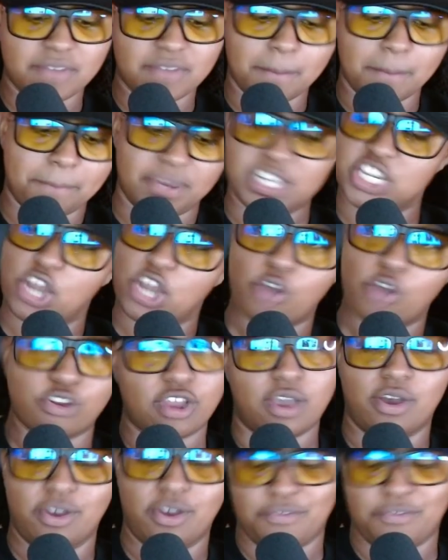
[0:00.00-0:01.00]
and putting on
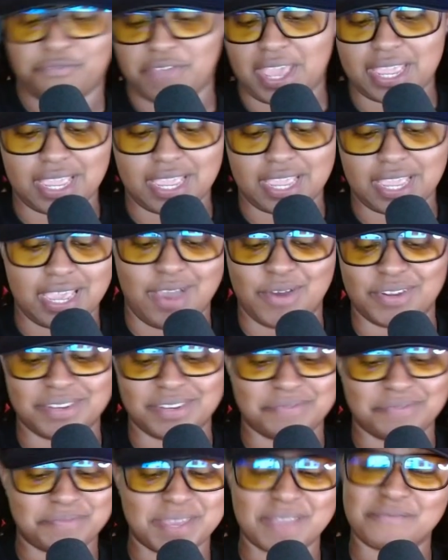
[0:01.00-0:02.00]

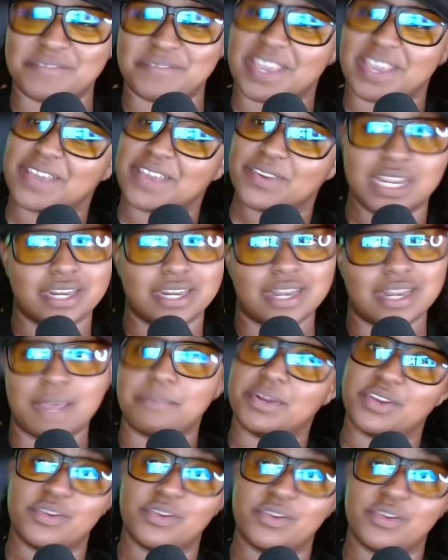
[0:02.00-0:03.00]
the being fake on the internet,
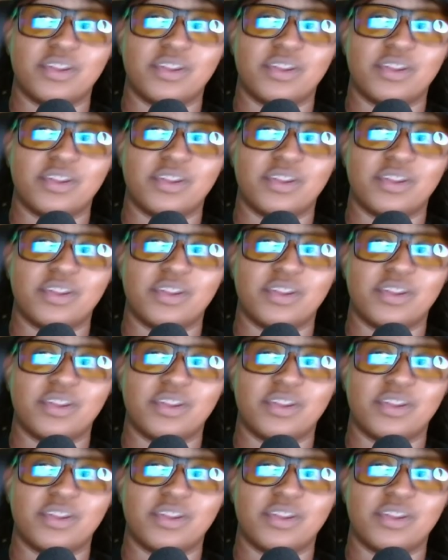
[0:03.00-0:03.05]
putting on a